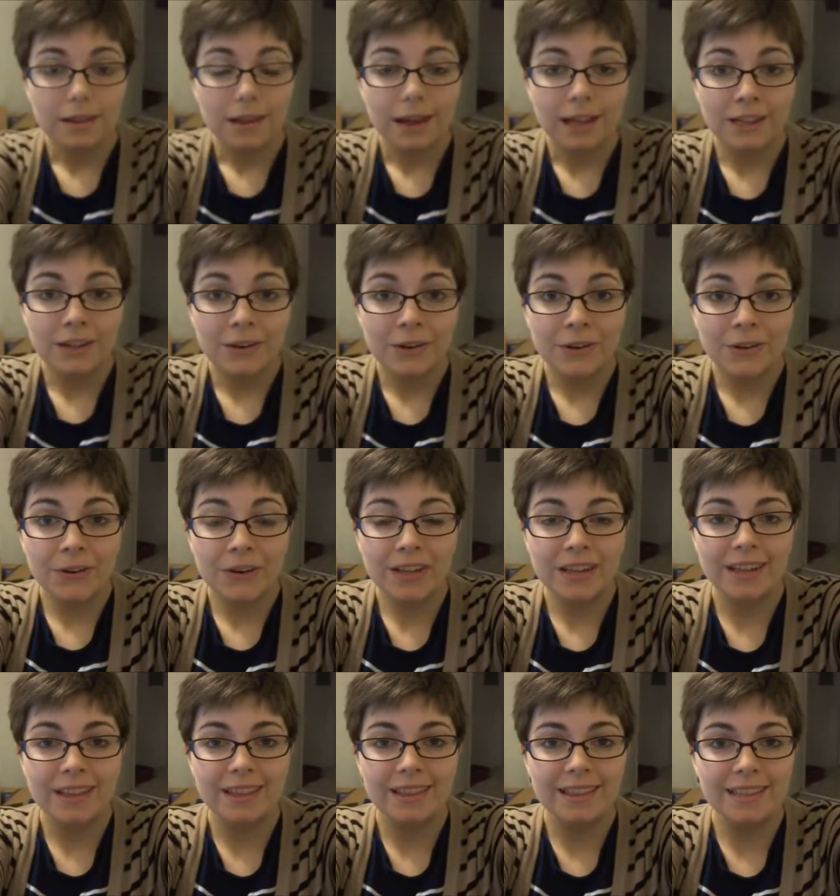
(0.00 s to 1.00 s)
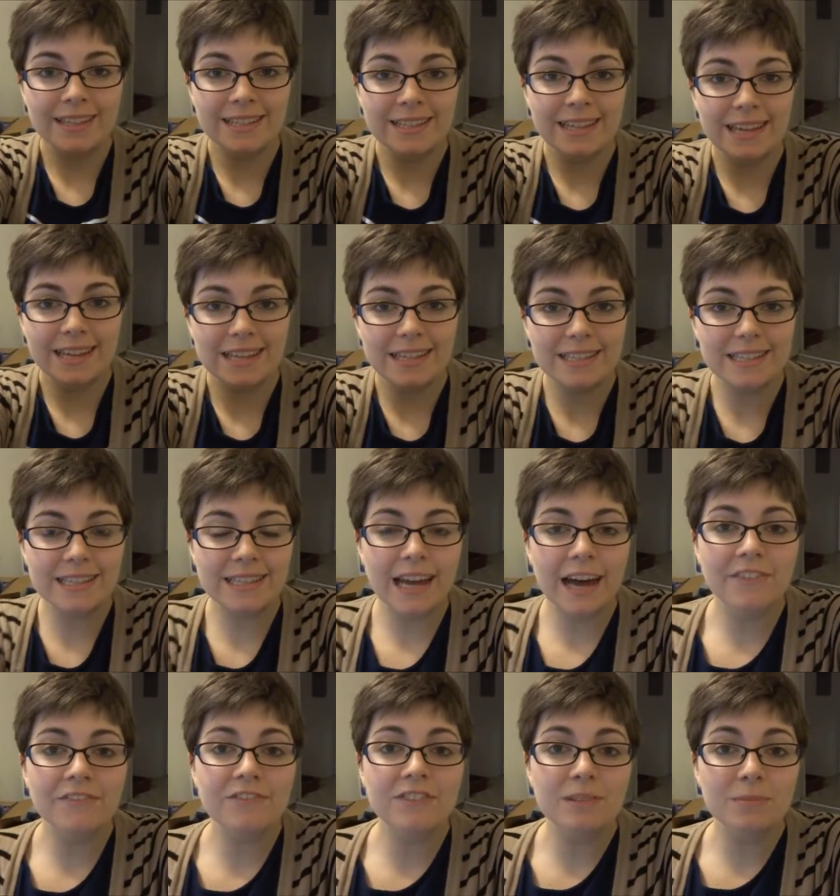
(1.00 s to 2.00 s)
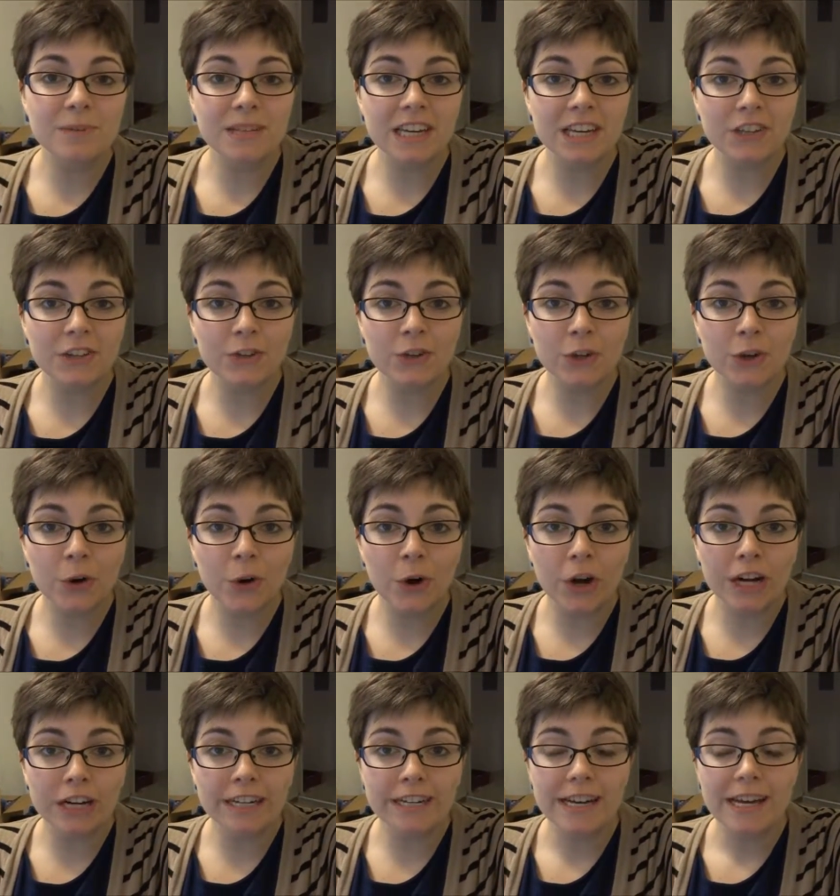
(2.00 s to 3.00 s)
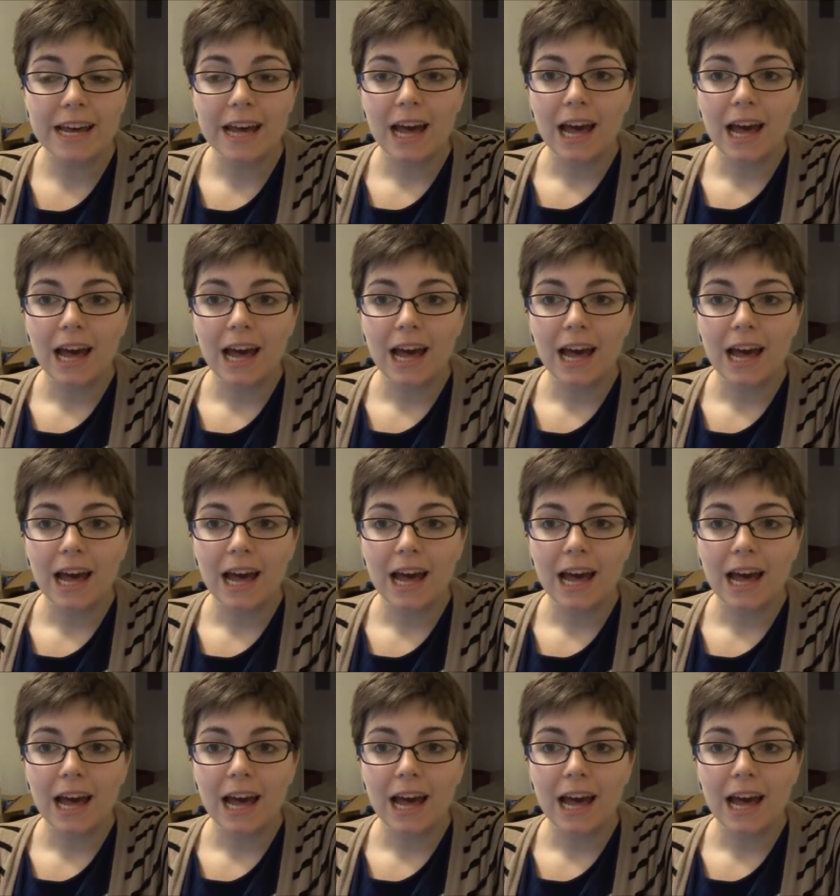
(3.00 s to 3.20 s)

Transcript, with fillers: Hello, this is Tough to be a Unicorn.